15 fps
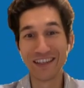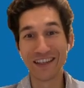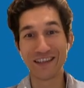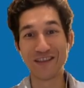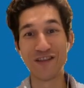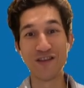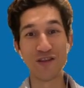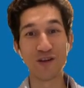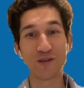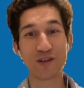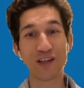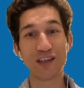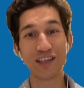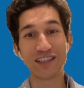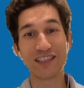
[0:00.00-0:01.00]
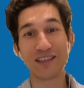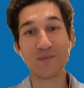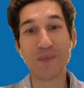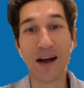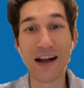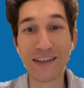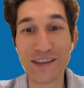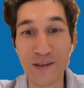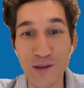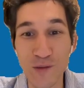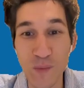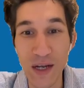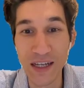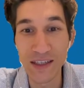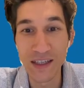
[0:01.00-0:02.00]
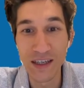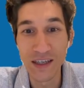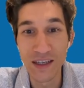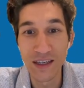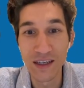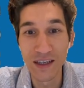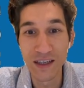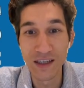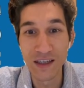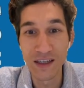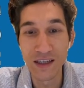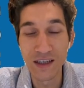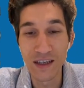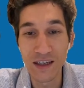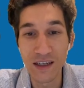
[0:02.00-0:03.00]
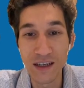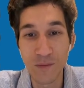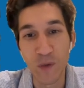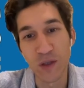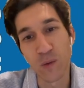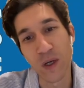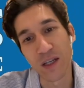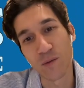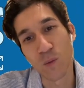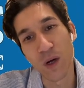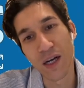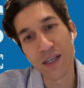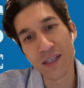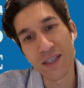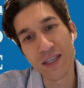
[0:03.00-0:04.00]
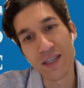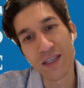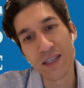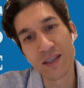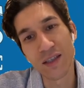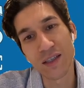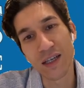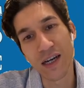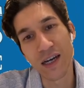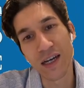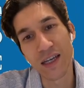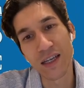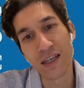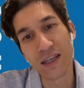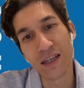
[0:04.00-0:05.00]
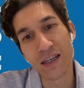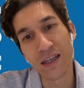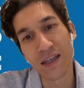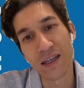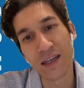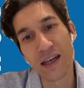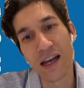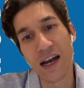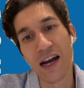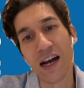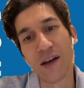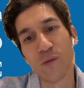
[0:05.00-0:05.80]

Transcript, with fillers: the last spot, not bad. But wait, why didn't I... Ah, I